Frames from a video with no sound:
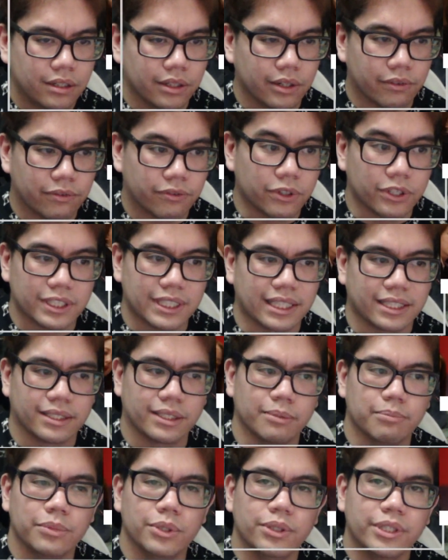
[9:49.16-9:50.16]

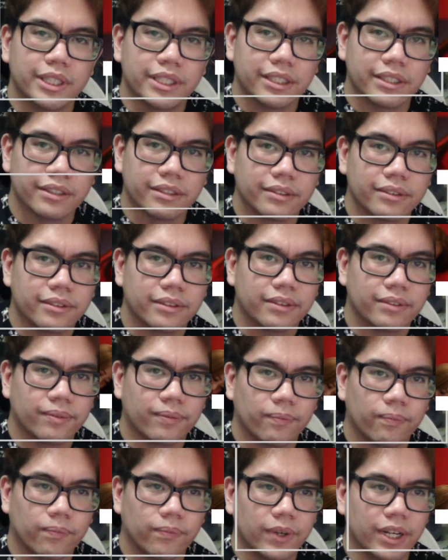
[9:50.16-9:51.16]
subunit,
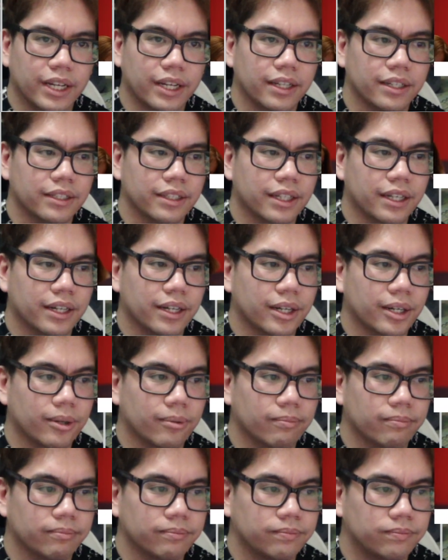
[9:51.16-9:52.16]
and
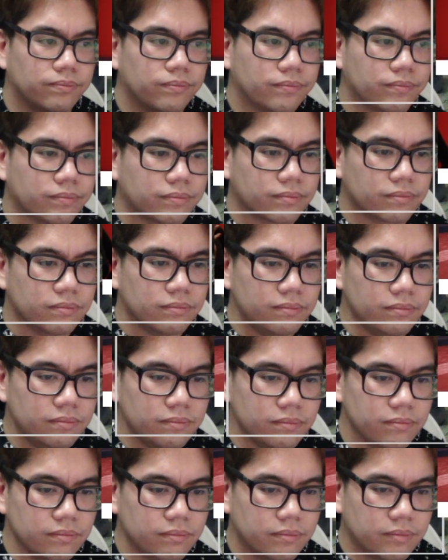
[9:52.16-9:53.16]

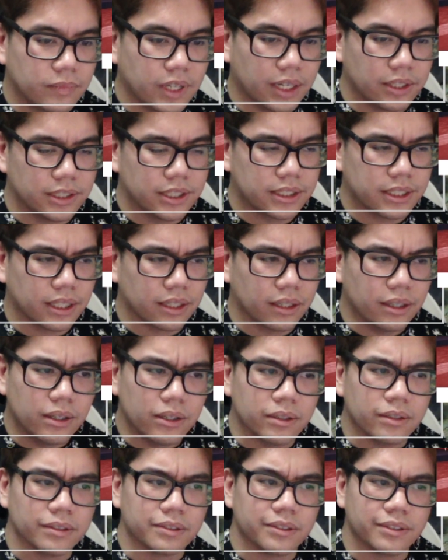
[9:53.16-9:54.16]
I was just like,
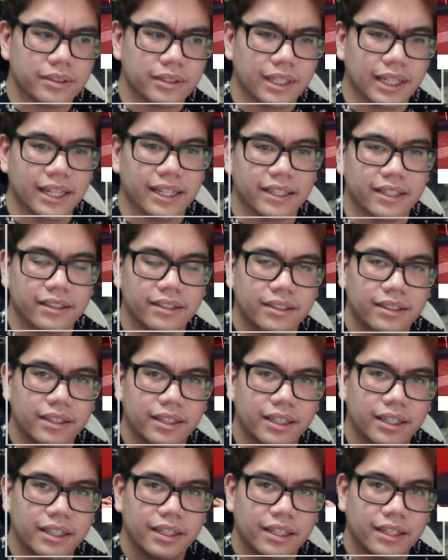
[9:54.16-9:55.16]
oh, like,
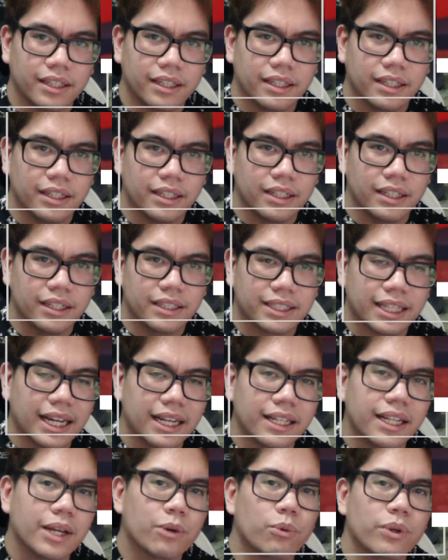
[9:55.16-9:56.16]
it's
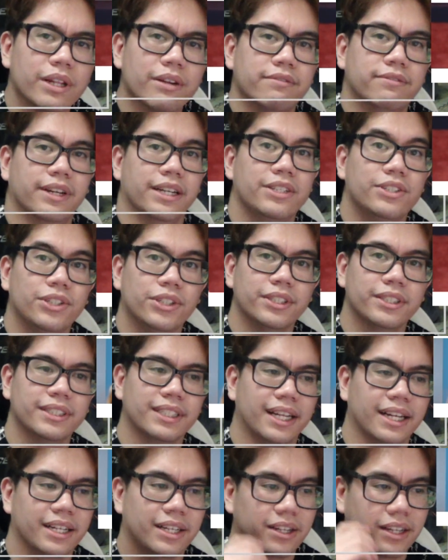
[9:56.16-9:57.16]
kind of like when Avengers,
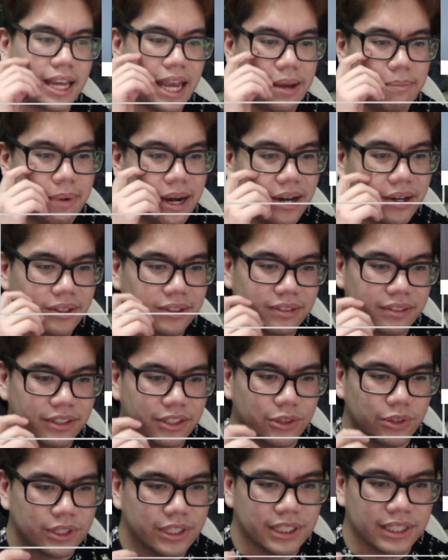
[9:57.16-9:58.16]
like, came out,
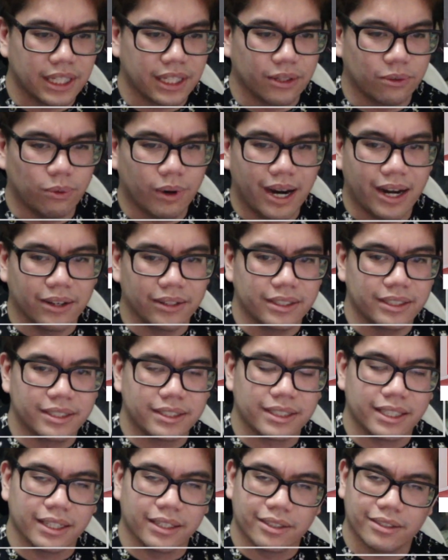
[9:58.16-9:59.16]
you were just like, wow,
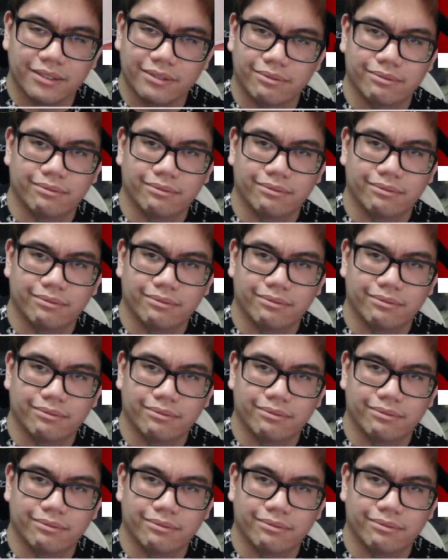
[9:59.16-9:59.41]
this, like,